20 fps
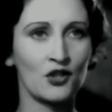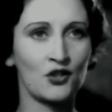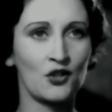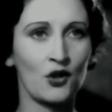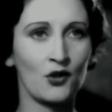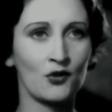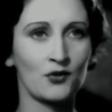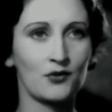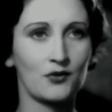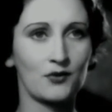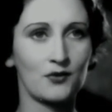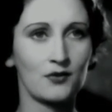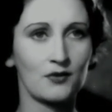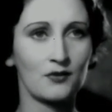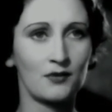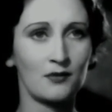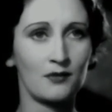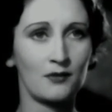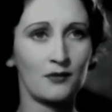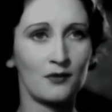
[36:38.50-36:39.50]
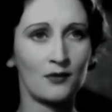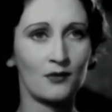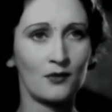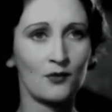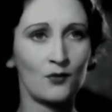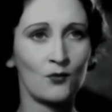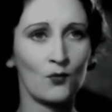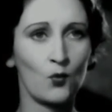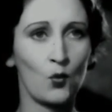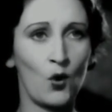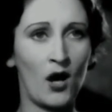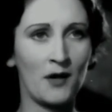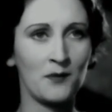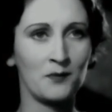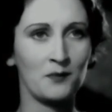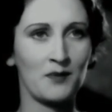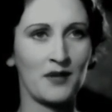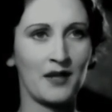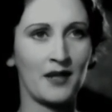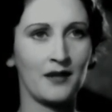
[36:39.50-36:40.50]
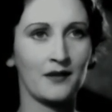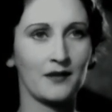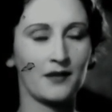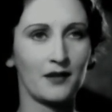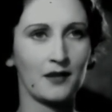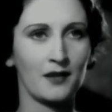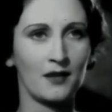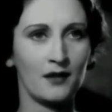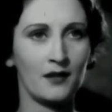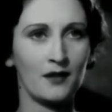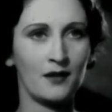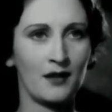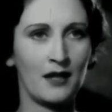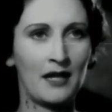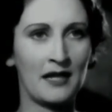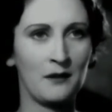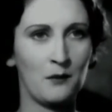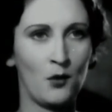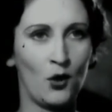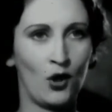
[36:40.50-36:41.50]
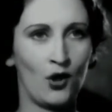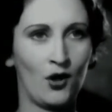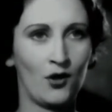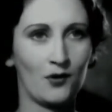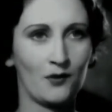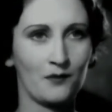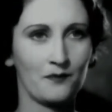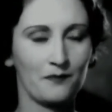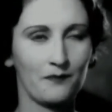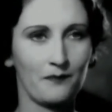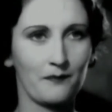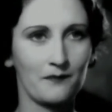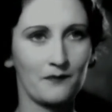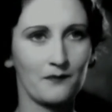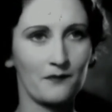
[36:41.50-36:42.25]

Then you don't want me anymore?